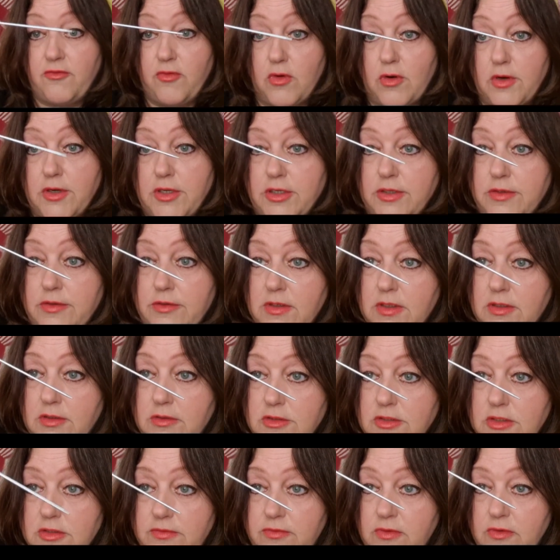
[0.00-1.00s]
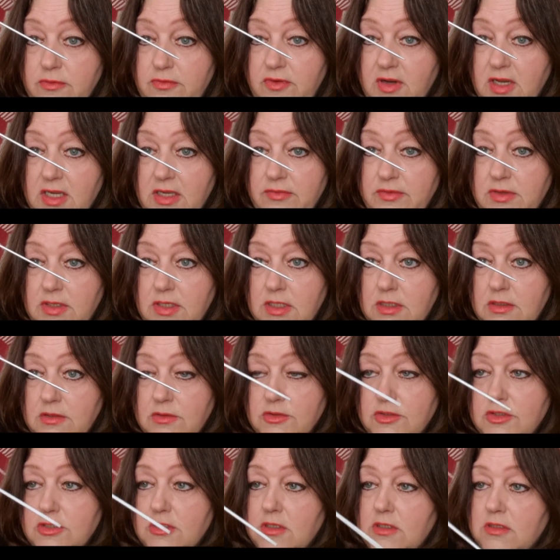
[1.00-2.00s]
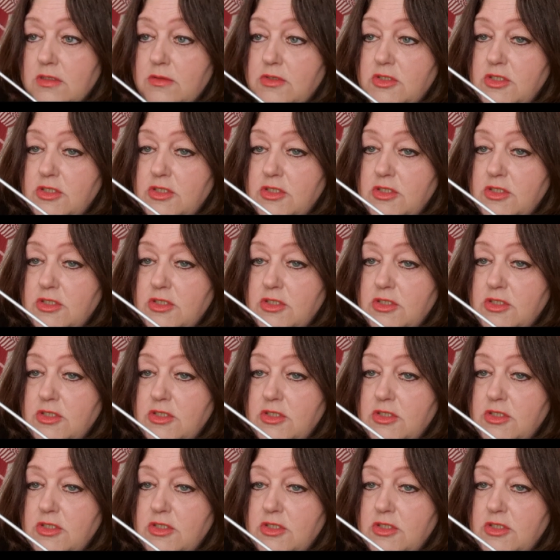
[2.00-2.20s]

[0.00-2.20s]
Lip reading: €4 for 5 needles,